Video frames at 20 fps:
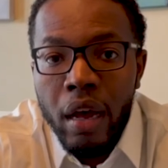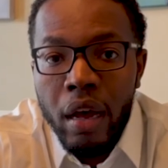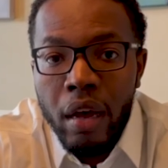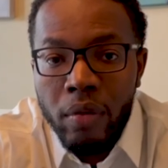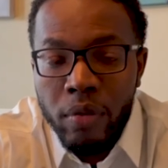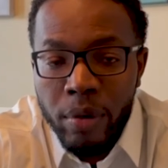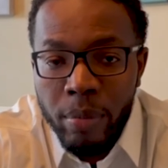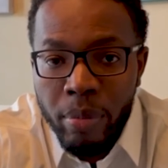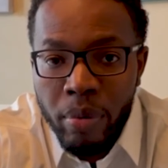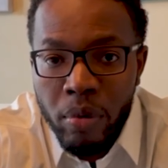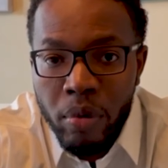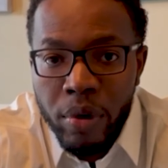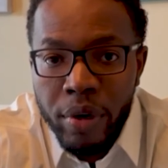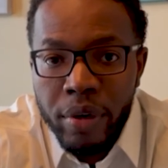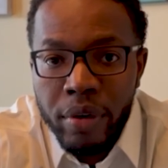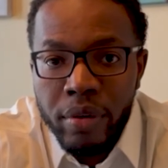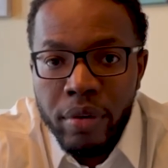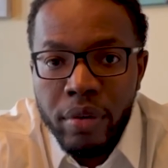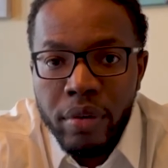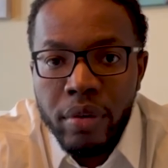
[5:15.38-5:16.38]

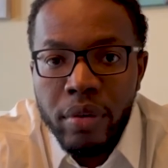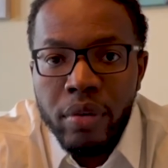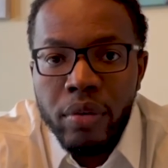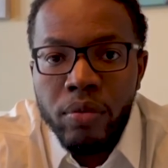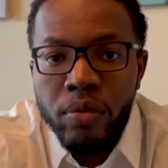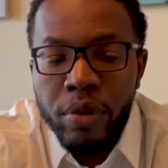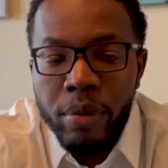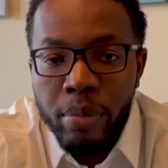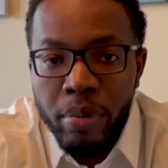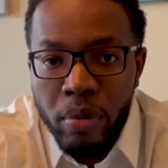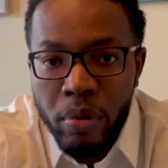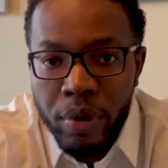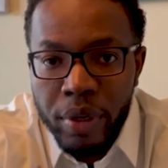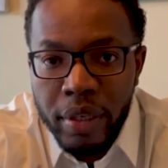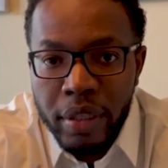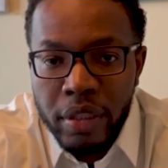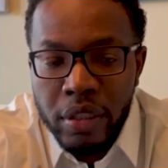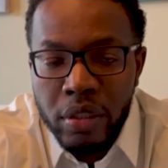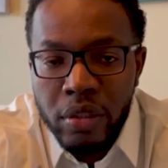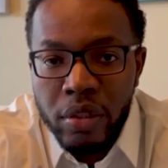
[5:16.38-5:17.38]
report
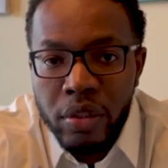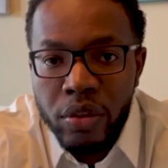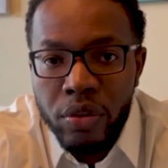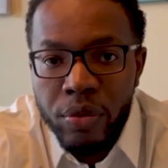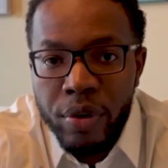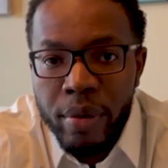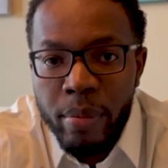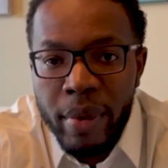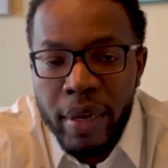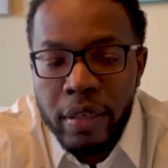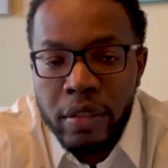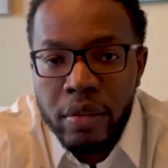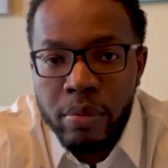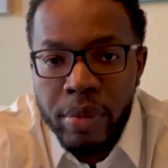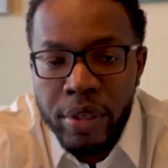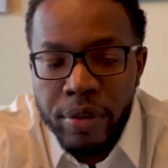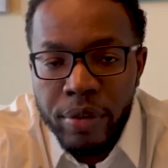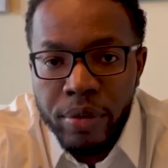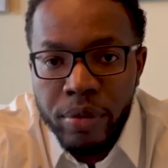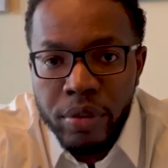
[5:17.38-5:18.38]
reporting to the 3 major
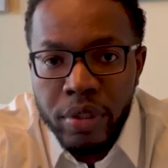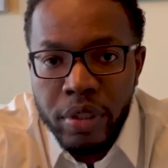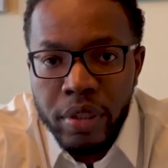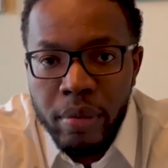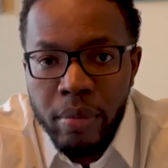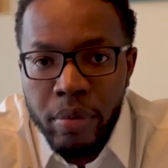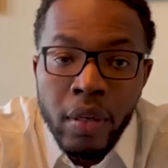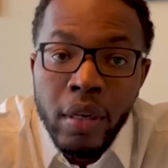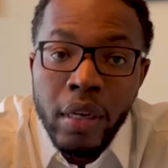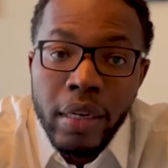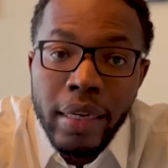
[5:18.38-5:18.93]
bureaus anymore.